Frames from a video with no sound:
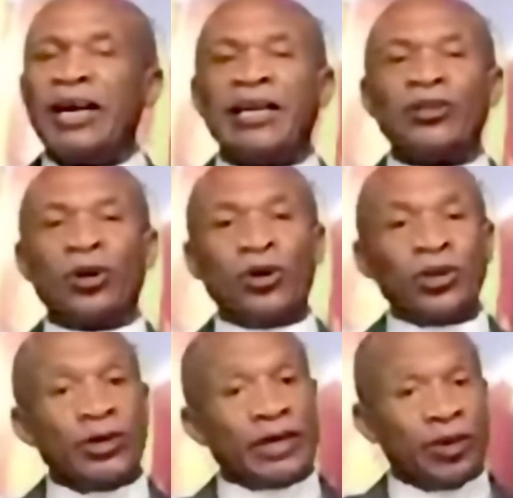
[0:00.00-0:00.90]
and your
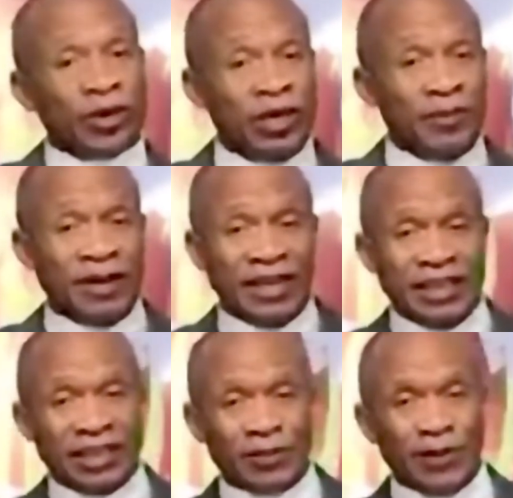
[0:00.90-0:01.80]
own, you are talking about
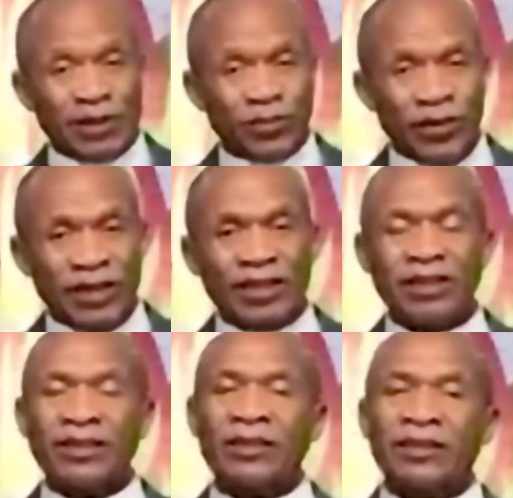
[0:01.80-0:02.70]
an expressway,
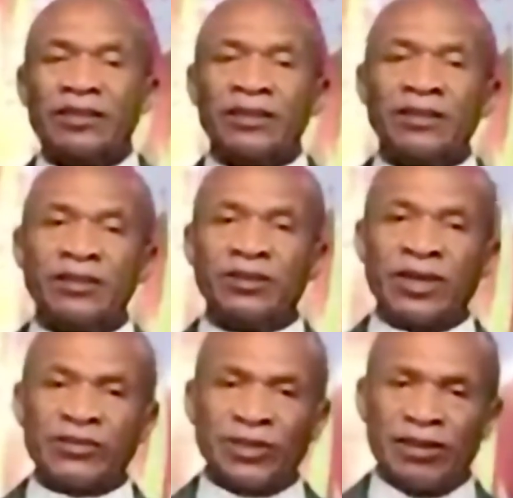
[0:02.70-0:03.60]
you
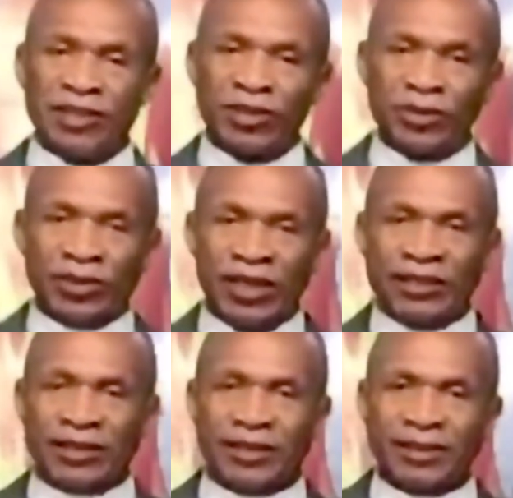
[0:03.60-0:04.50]
have to have a new
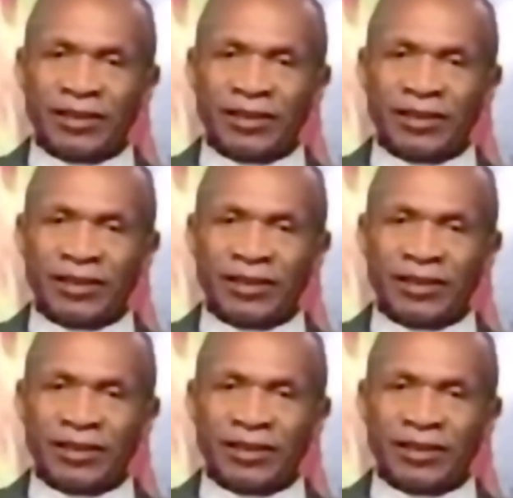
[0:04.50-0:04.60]
Christ.